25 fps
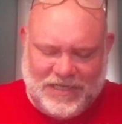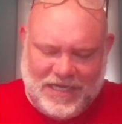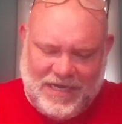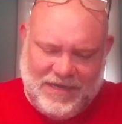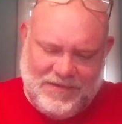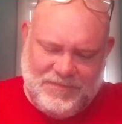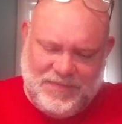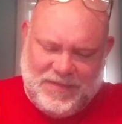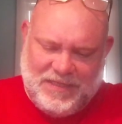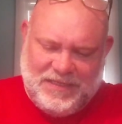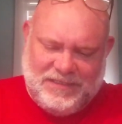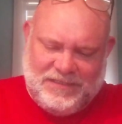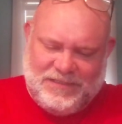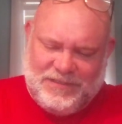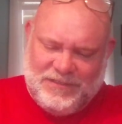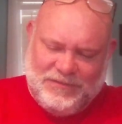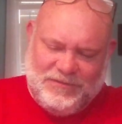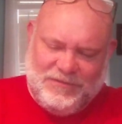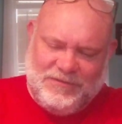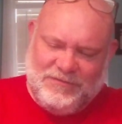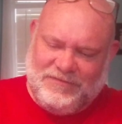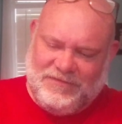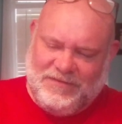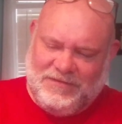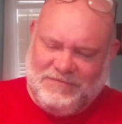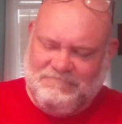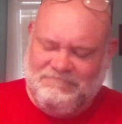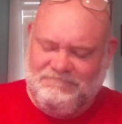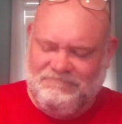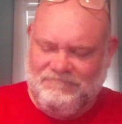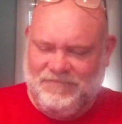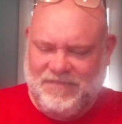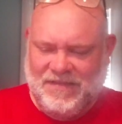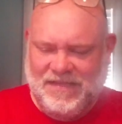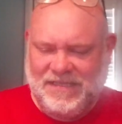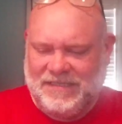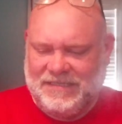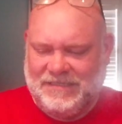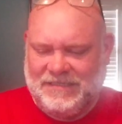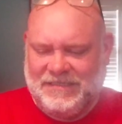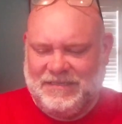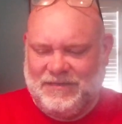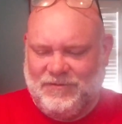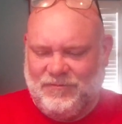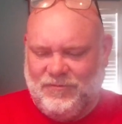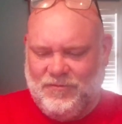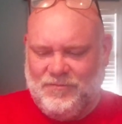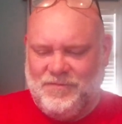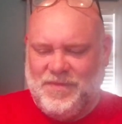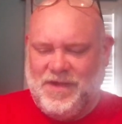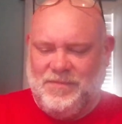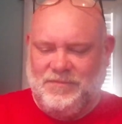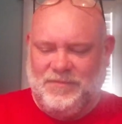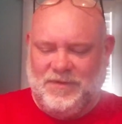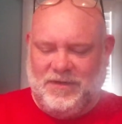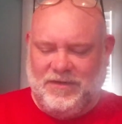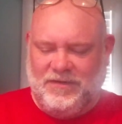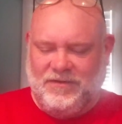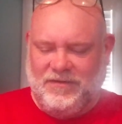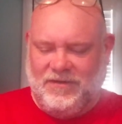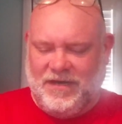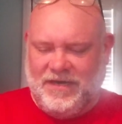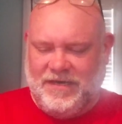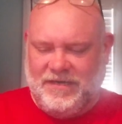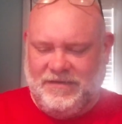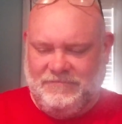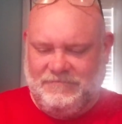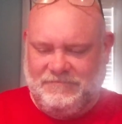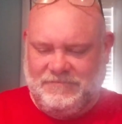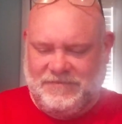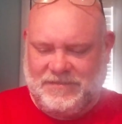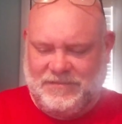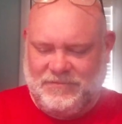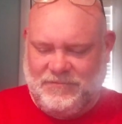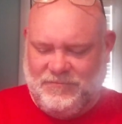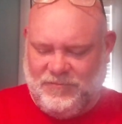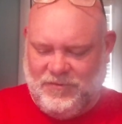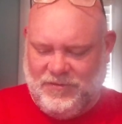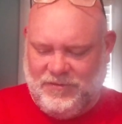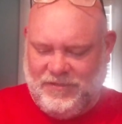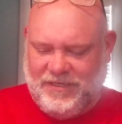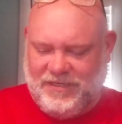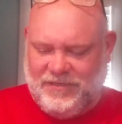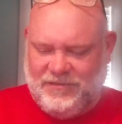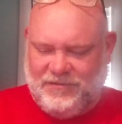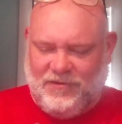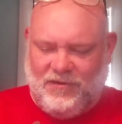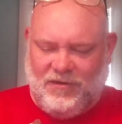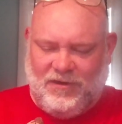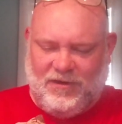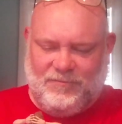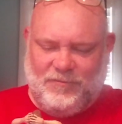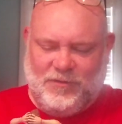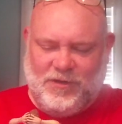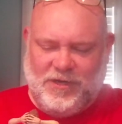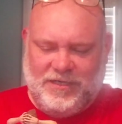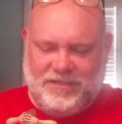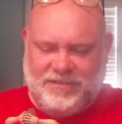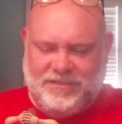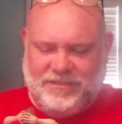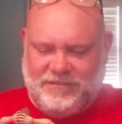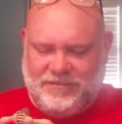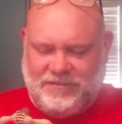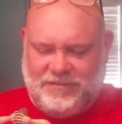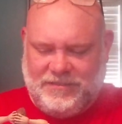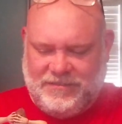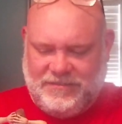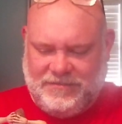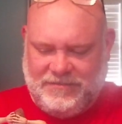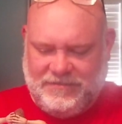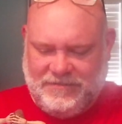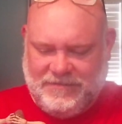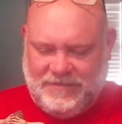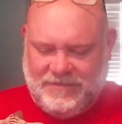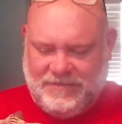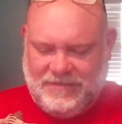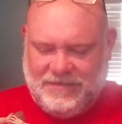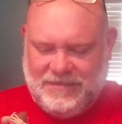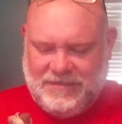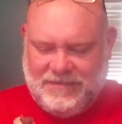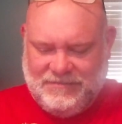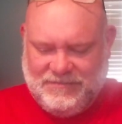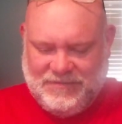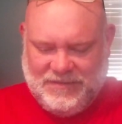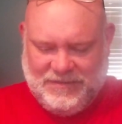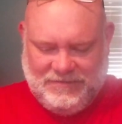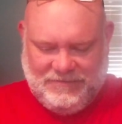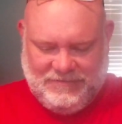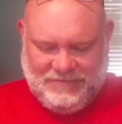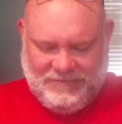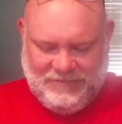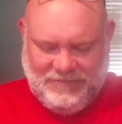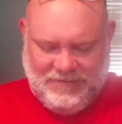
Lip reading: champion too, if I'm remembering right. So really good arm wrestler. But